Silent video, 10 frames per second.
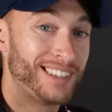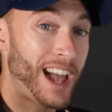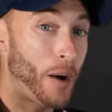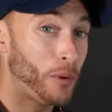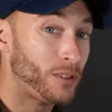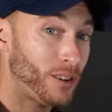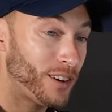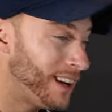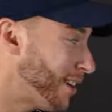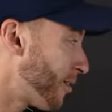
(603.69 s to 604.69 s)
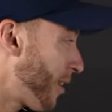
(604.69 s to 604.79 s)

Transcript: See how we're learning,